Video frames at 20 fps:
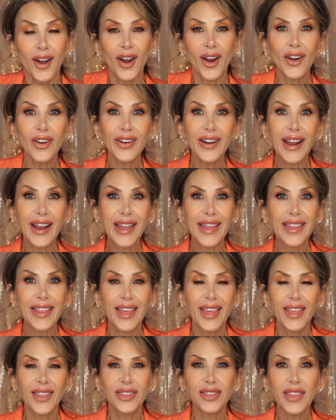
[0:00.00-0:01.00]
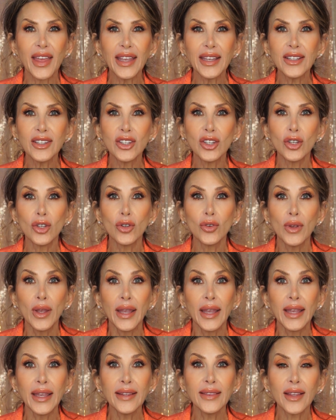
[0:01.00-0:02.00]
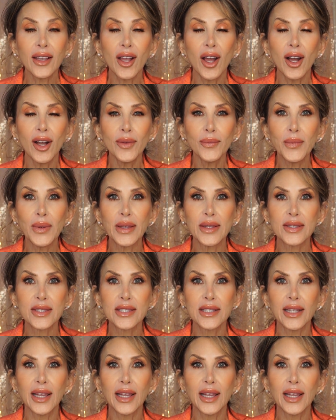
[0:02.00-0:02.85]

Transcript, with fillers: All right, thank you. In the comments,